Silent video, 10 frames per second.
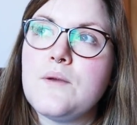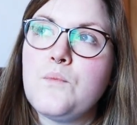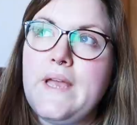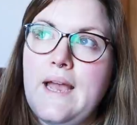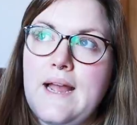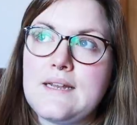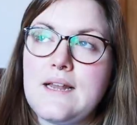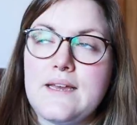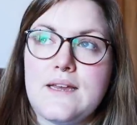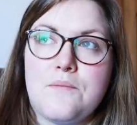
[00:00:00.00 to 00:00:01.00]
we had
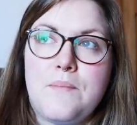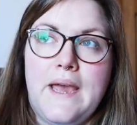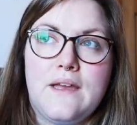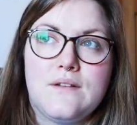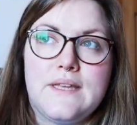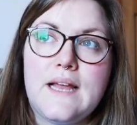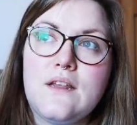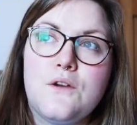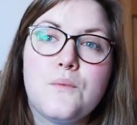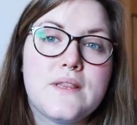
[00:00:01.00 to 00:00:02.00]
like a pale
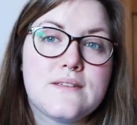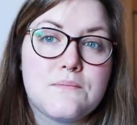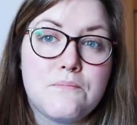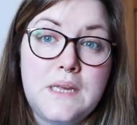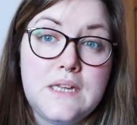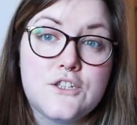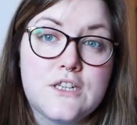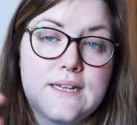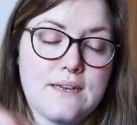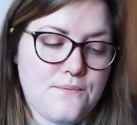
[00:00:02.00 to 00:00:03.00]
yellow with some
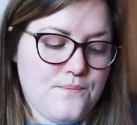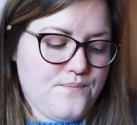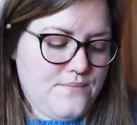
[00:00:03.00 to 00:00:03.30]
peach in it.